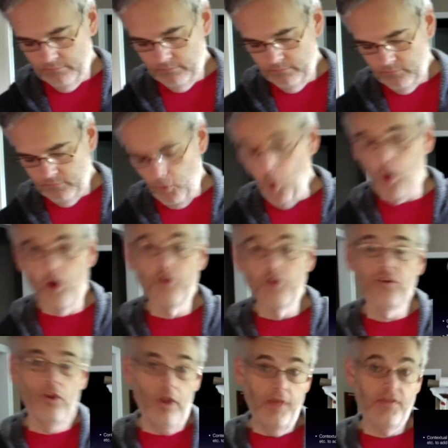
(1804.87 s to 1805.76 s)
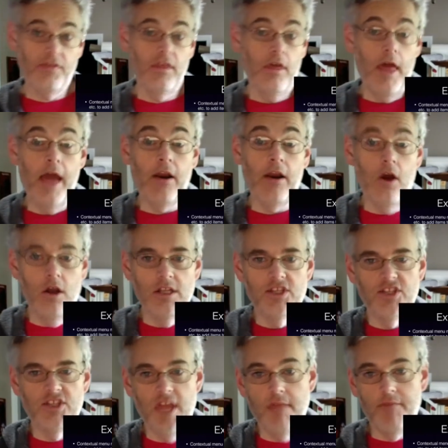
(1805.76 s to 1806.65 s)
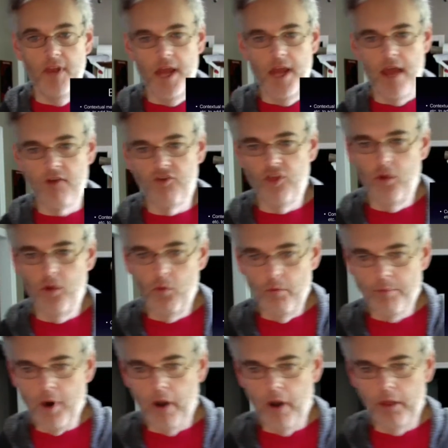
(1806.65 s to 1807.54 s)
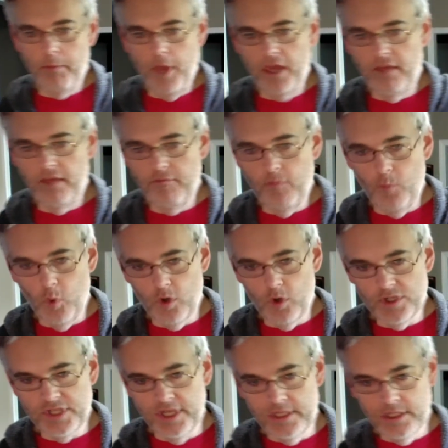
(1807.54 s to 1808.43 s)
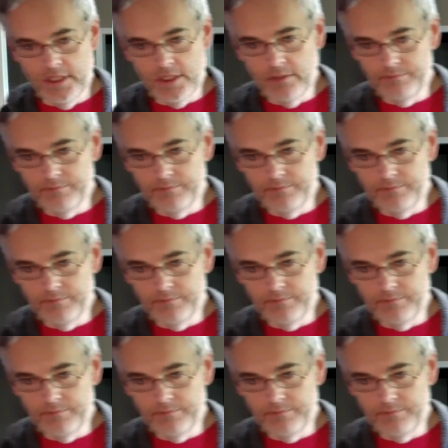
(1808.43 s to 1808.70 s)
Or to let the add-on save it, actually, would probably make even more sense.